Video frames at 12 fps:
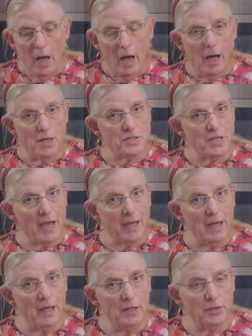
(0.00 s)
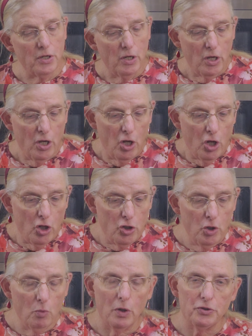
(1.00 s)
Second,
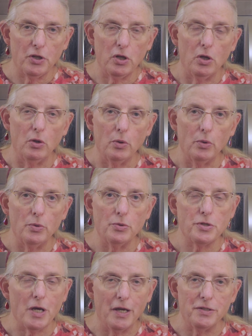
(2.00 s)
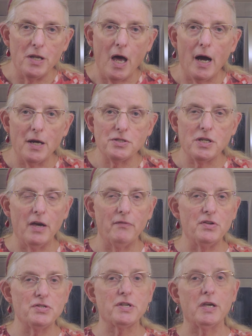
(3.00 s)
you want to use a nice heavy
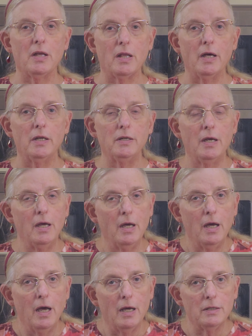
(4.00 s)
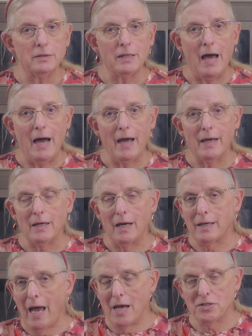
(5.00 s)
skillet, like a
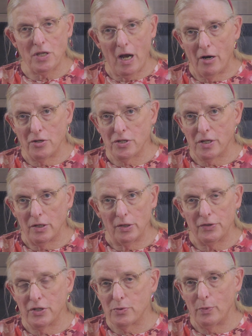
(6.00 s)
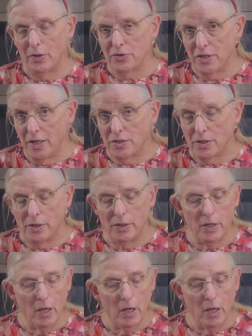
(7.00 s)
cast iron skillet that's well seasoned,